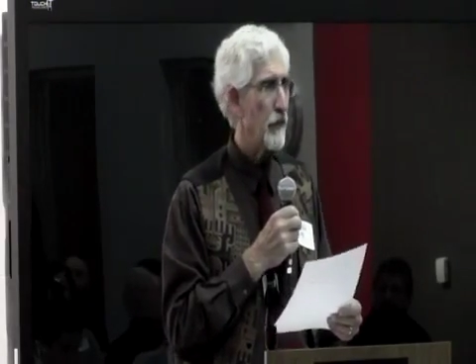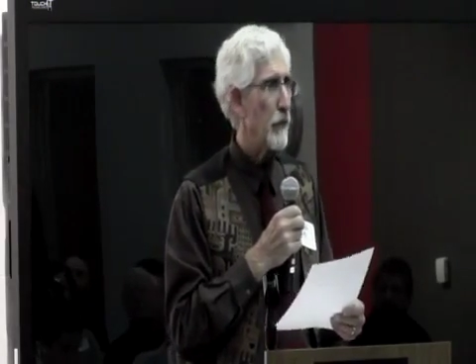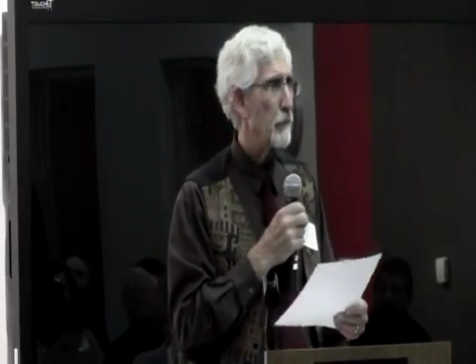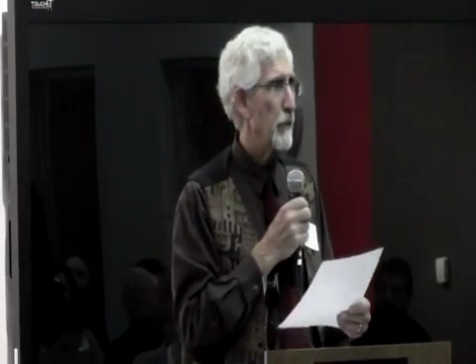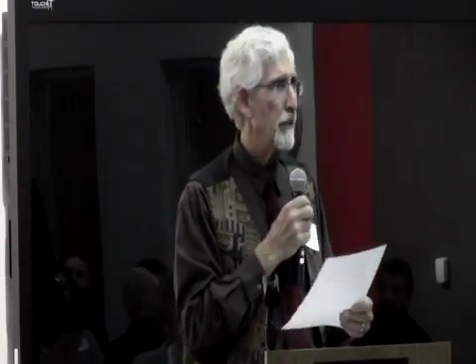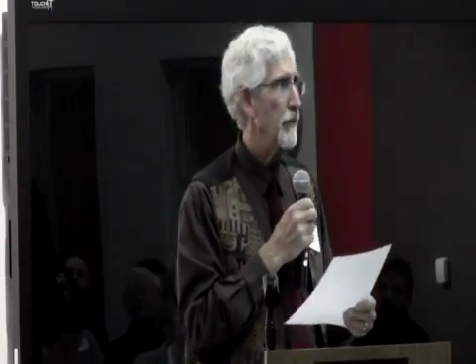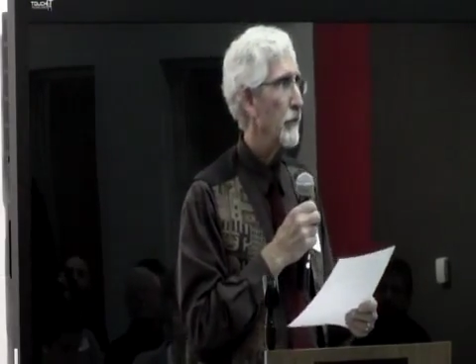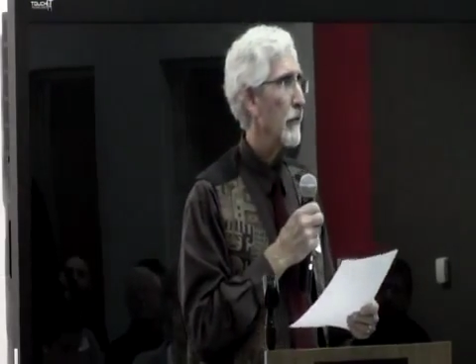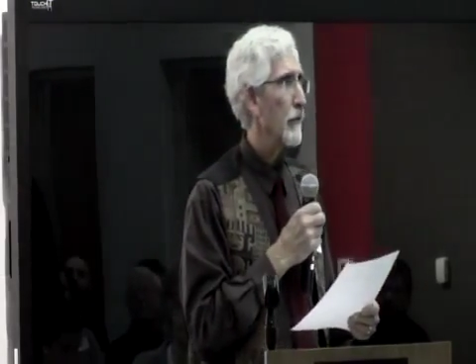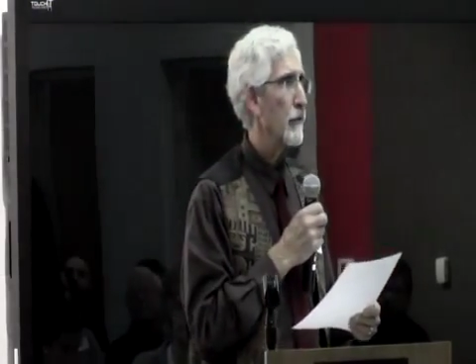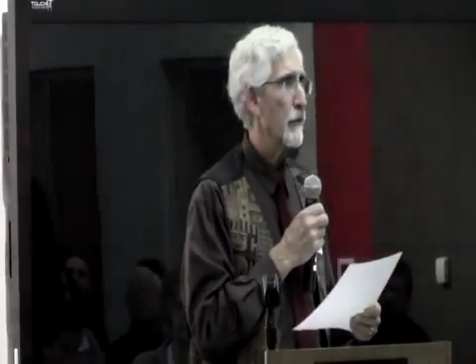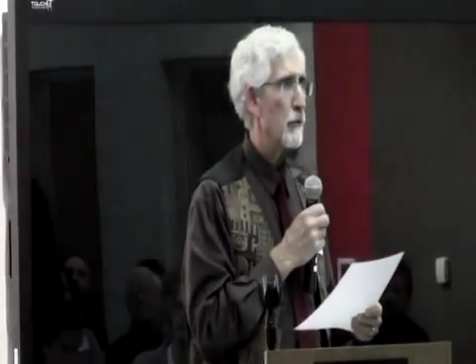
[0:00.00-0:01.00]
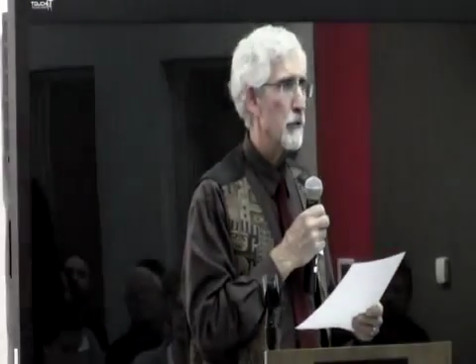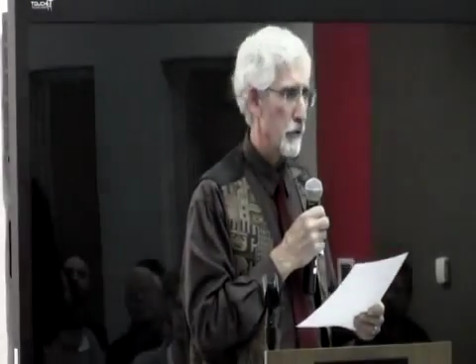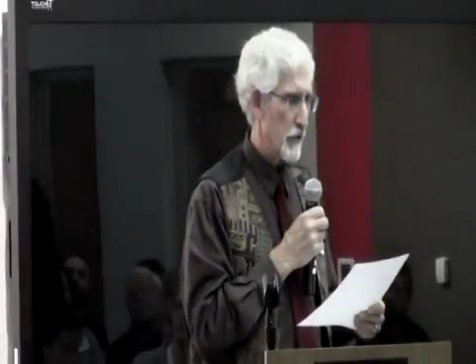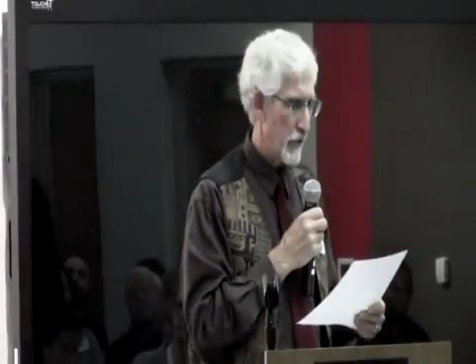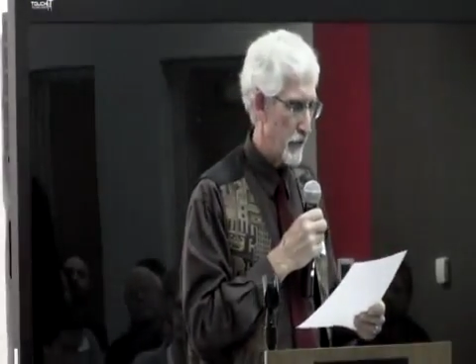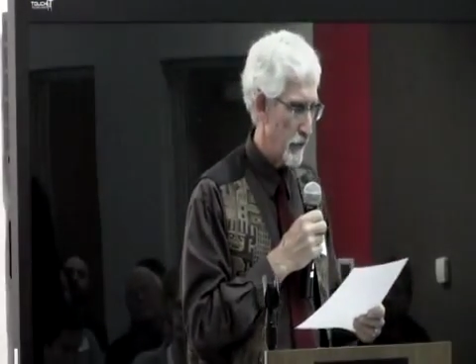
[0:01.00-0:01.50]
and peace of social
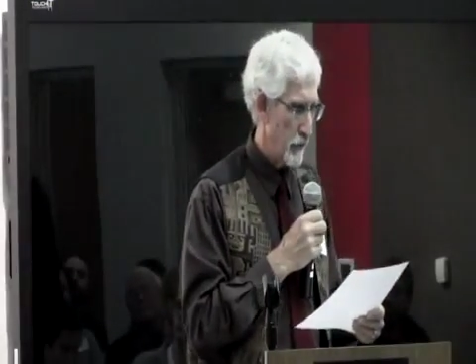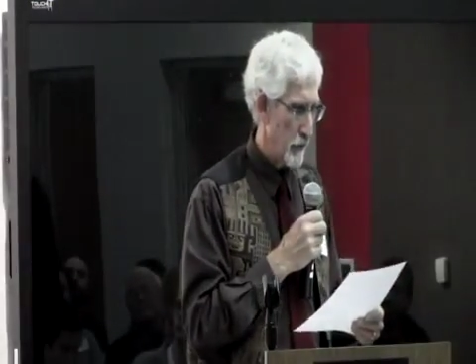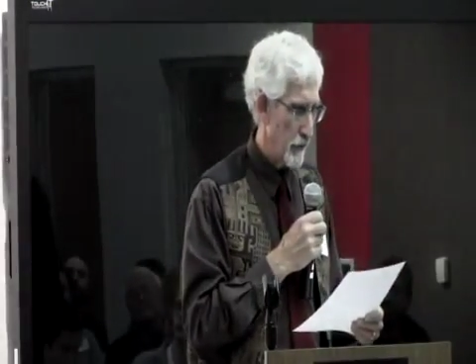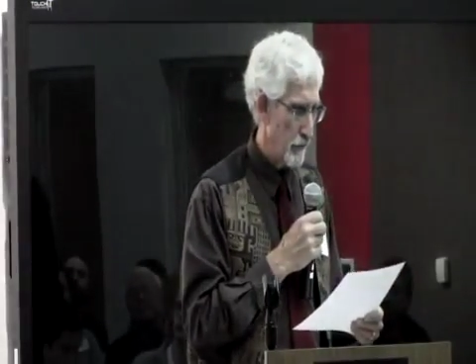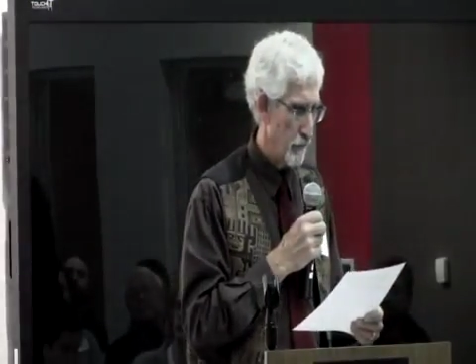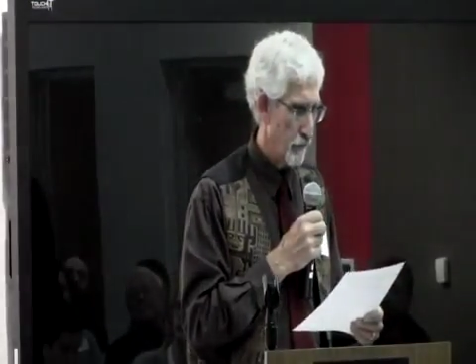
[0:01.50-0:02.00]
justice.